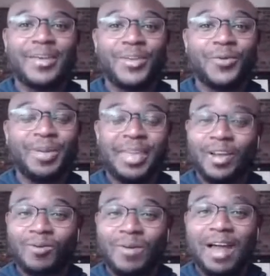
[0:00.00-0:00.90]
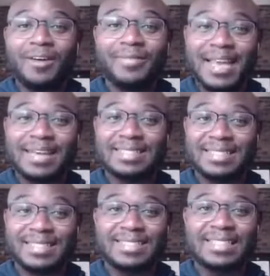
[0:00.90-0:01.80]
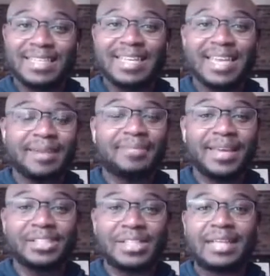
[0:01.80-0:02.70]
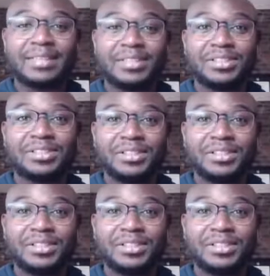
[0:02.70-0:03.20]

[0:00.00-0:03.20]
You being around that consistently can be a challenge,